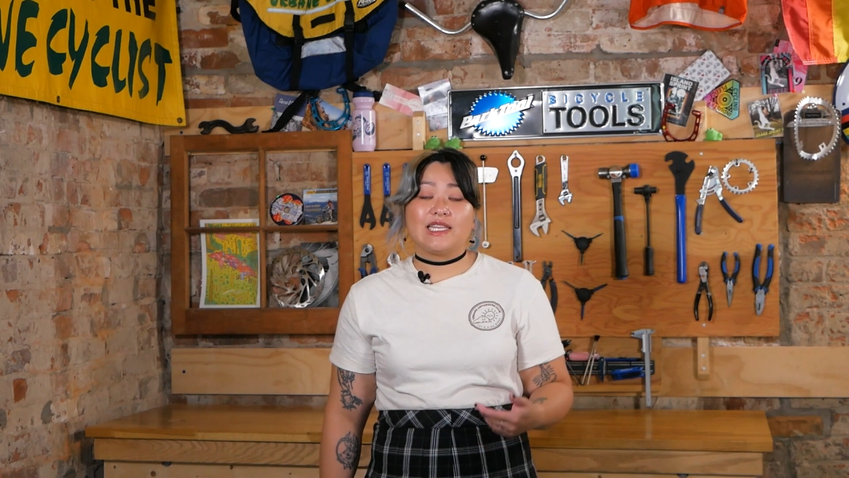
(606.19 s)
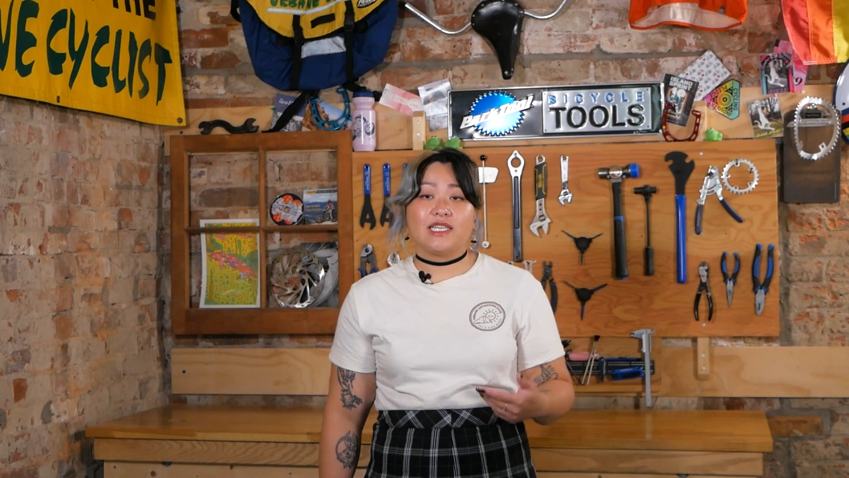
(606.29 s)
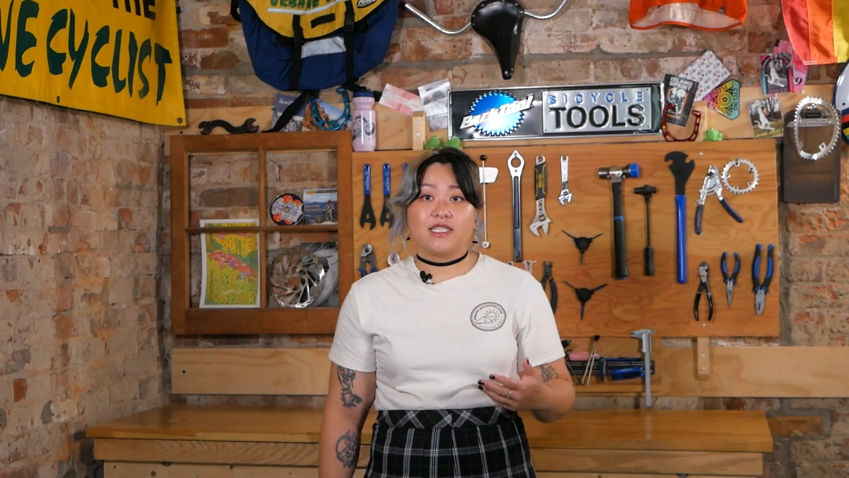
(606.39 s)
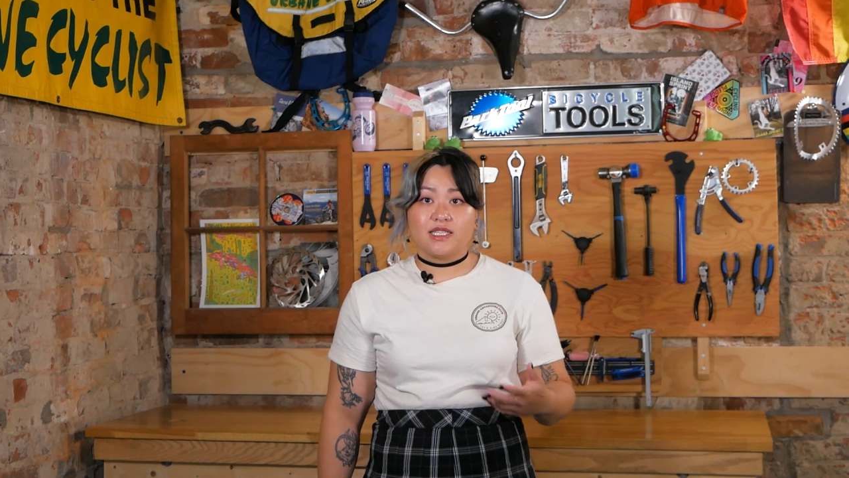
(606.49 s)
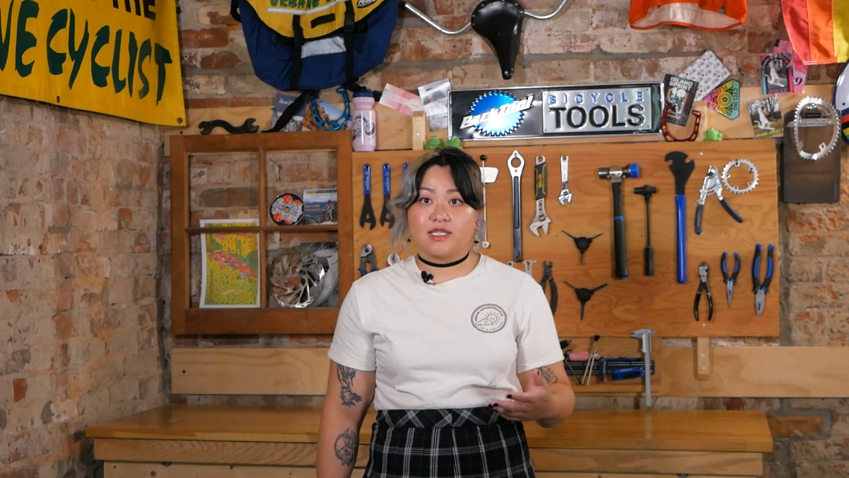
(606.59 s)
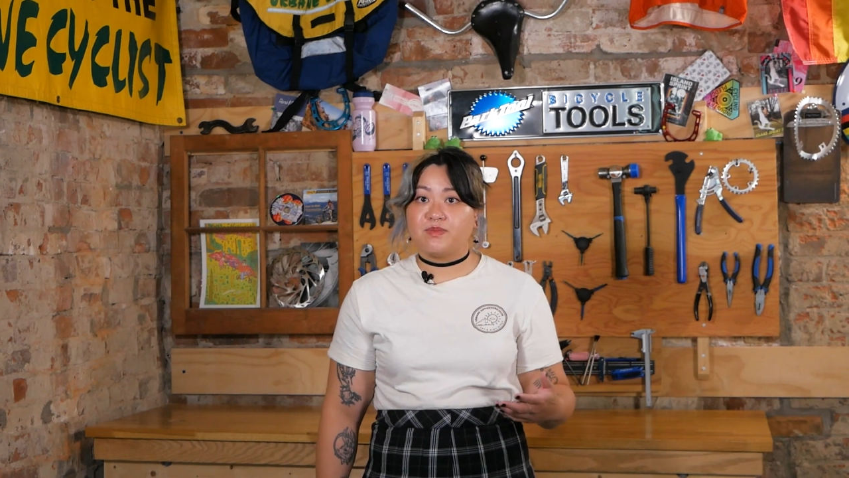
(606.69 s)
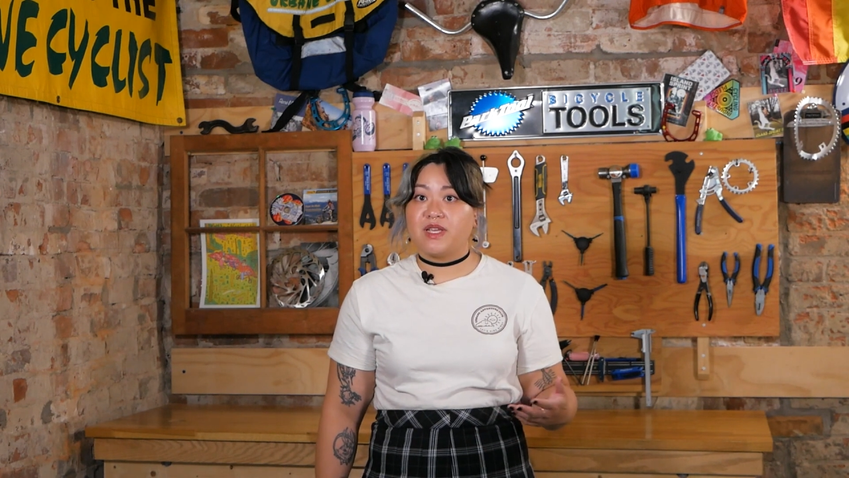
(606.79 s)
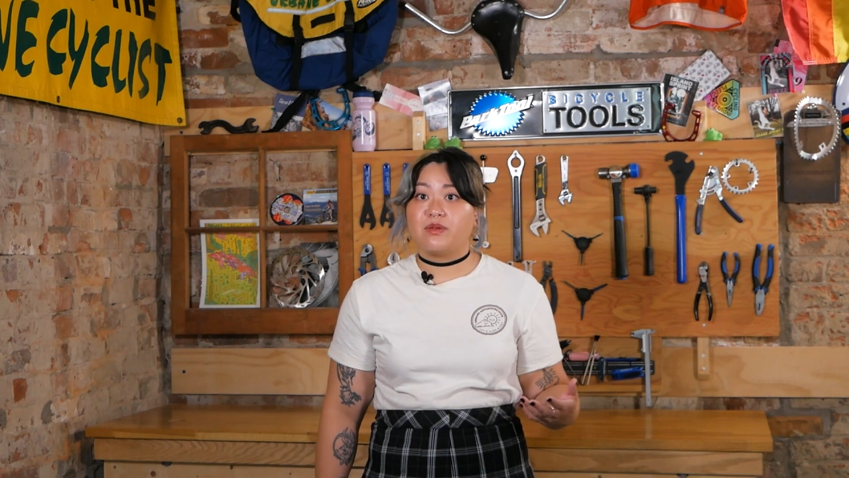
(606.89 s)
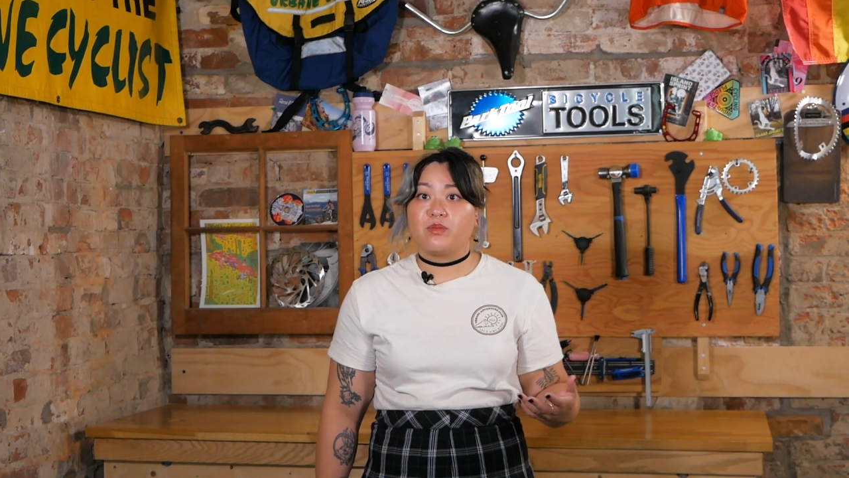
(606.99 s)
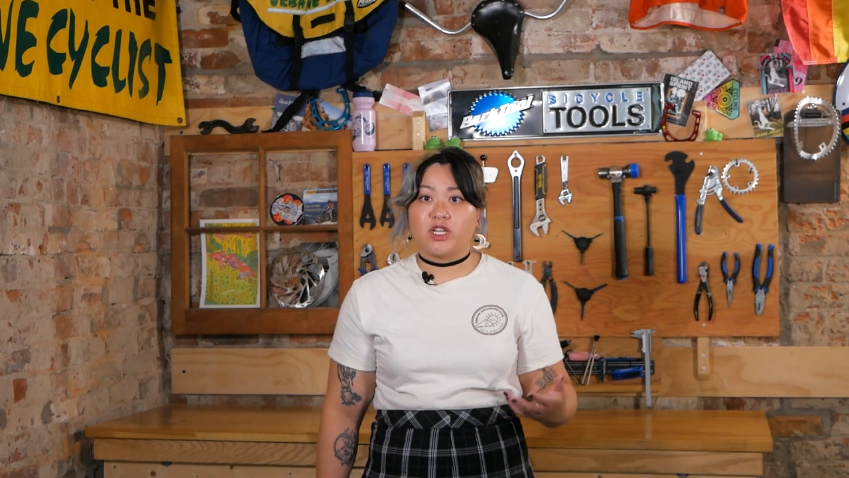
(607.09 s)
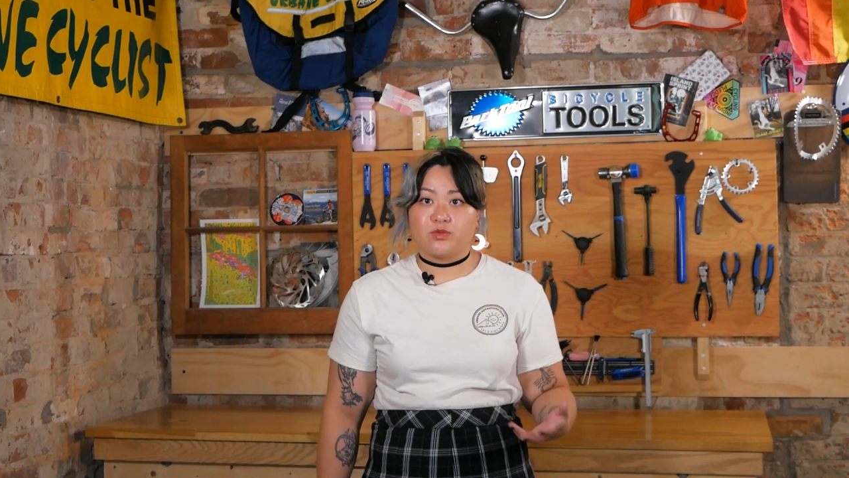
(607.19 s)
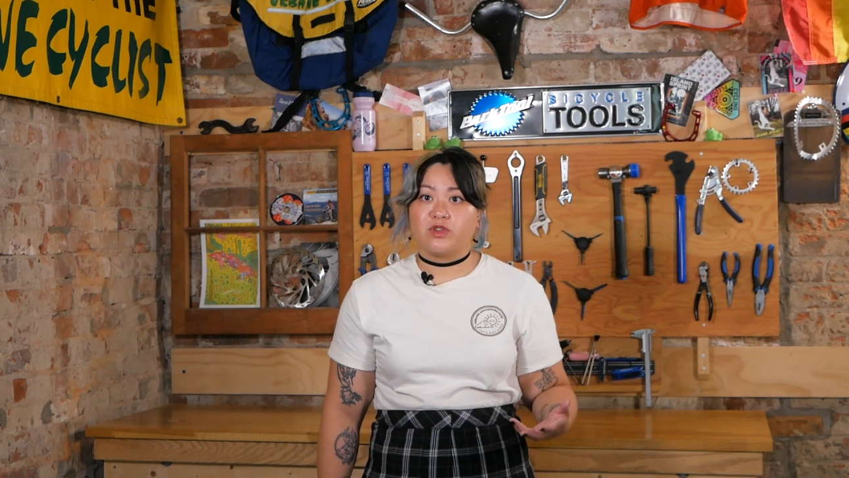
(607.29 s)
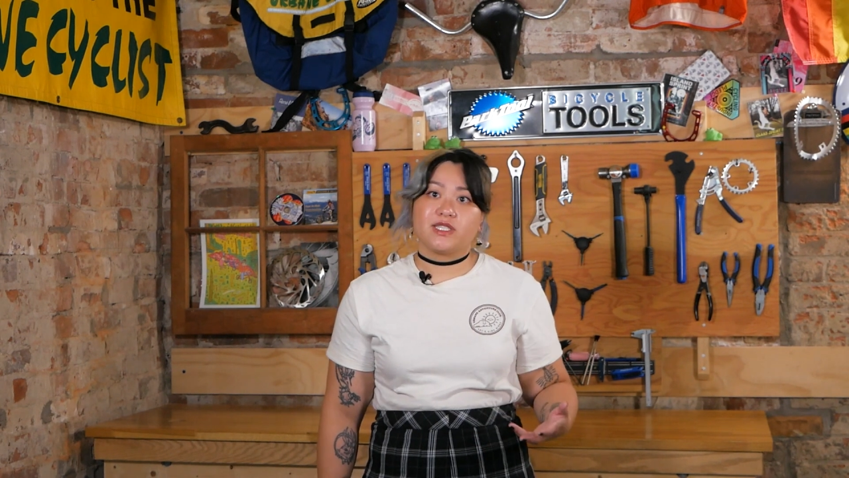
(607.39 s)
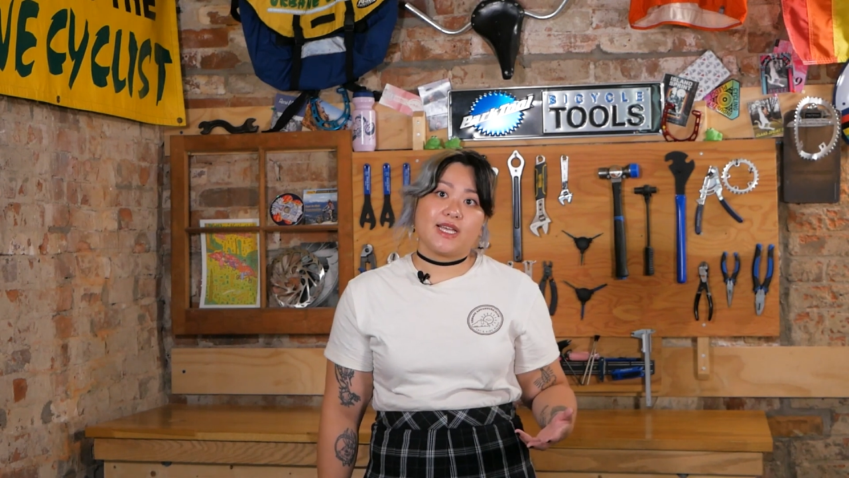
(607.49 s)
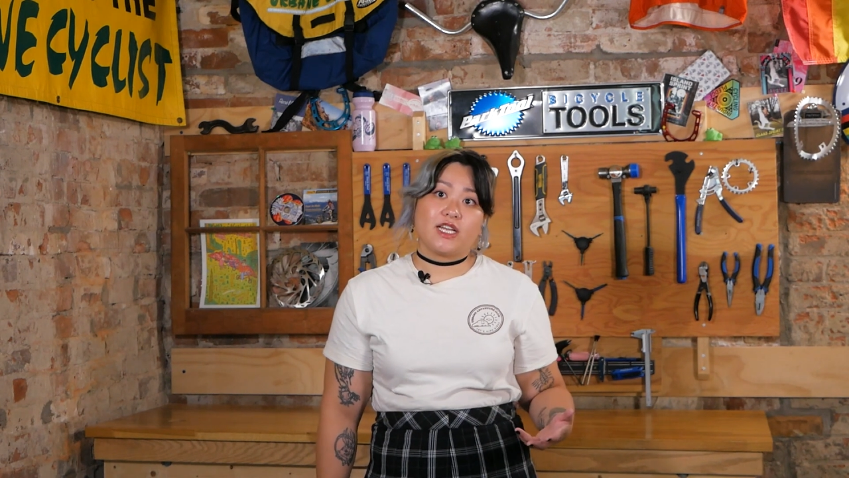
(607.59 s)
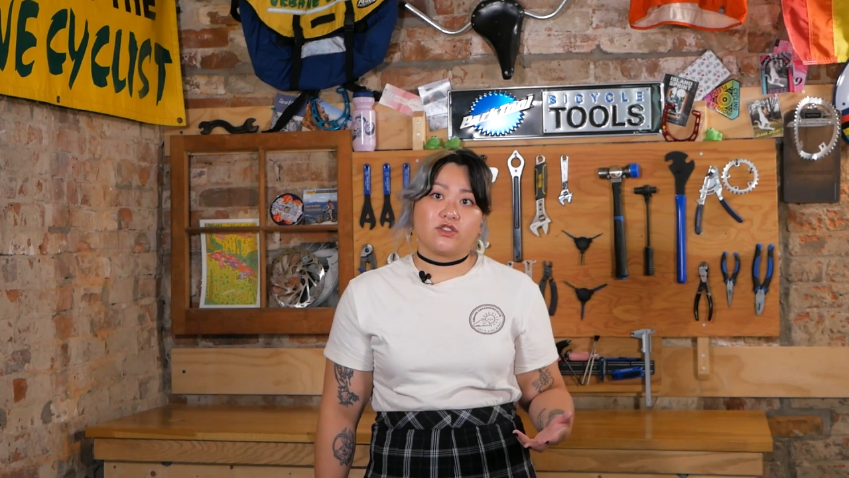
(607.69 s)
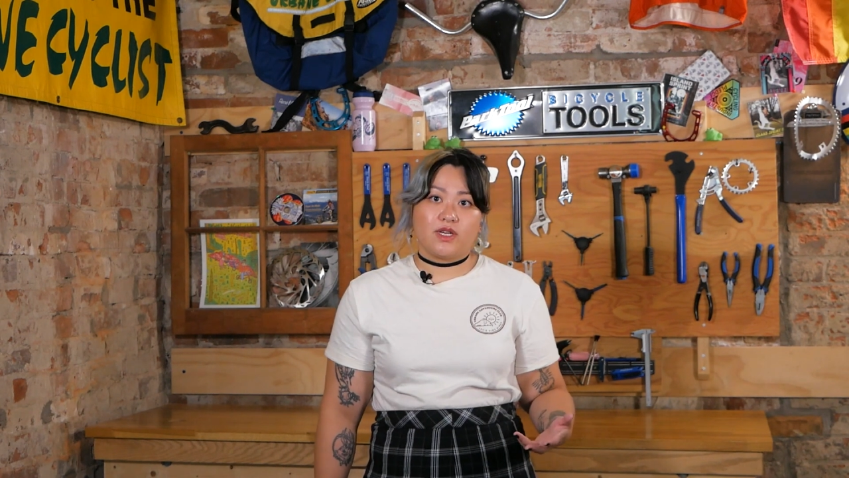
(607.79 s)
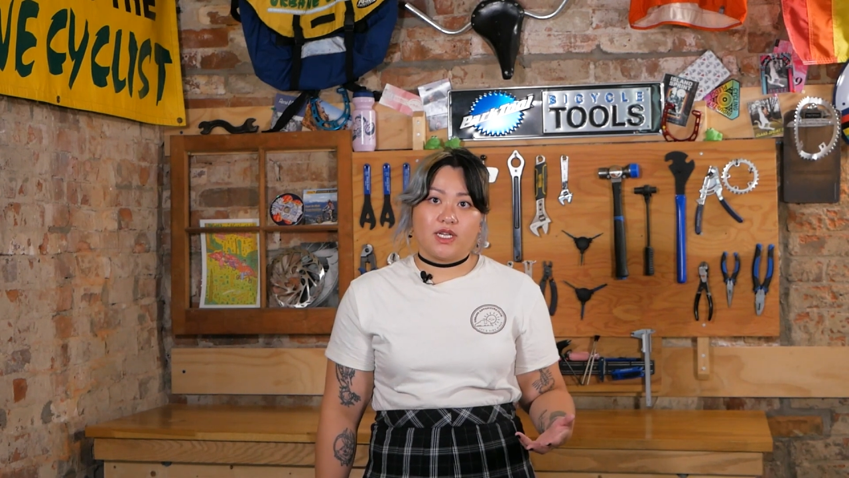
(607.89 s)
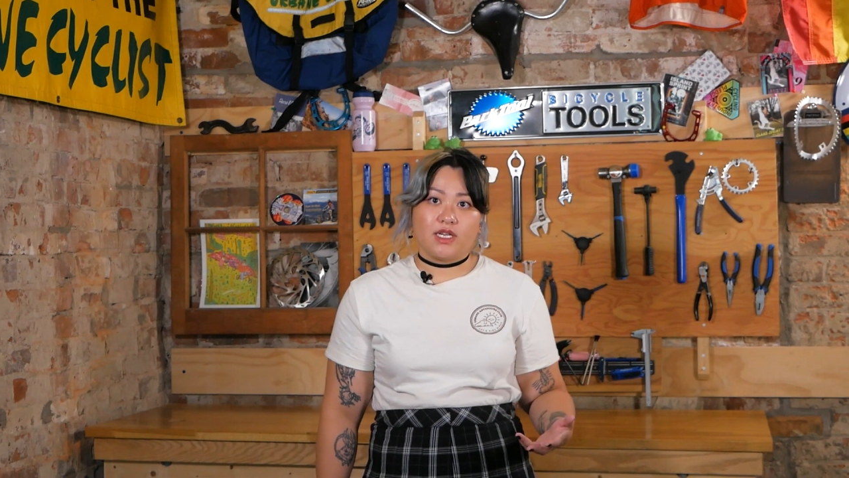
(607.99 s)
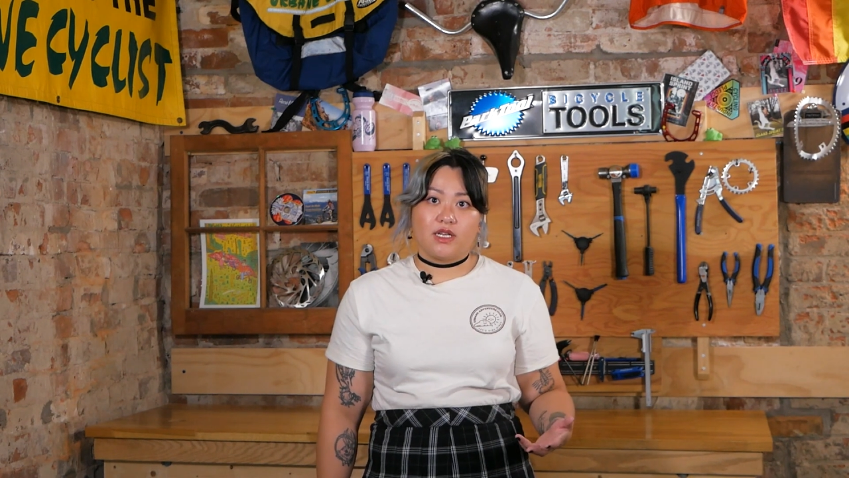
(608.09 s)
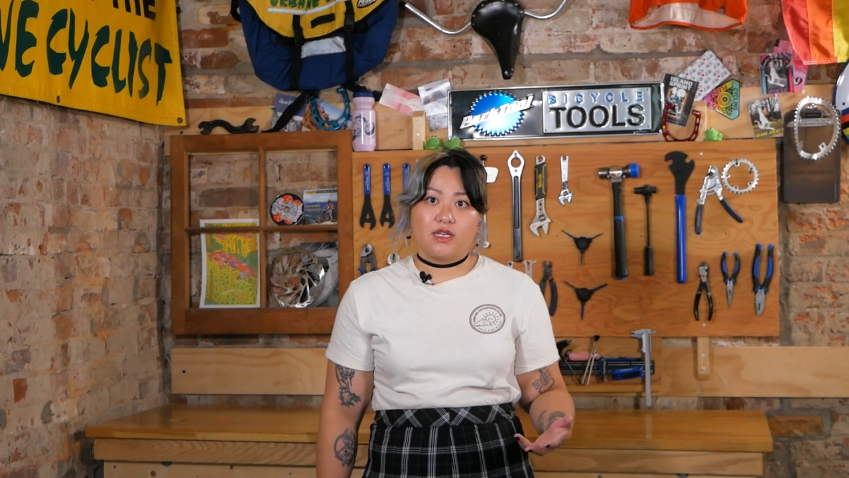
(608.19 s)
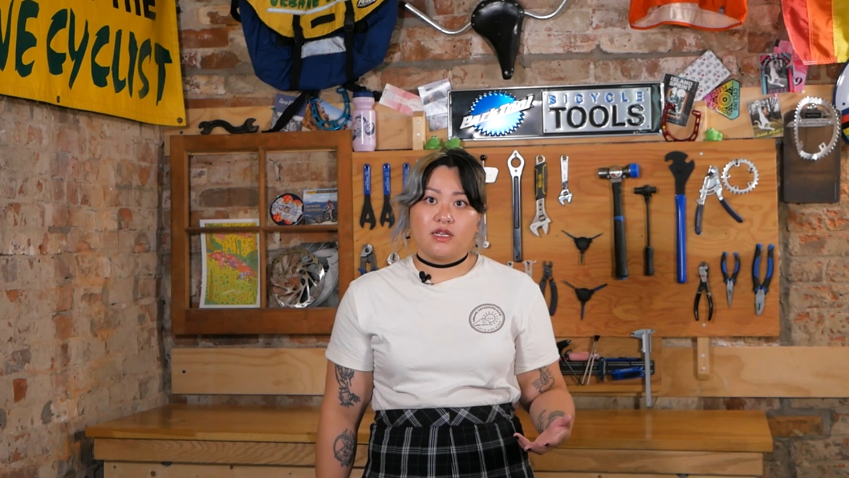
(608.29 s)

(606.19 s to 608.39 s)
lead to this being much more exaggerated.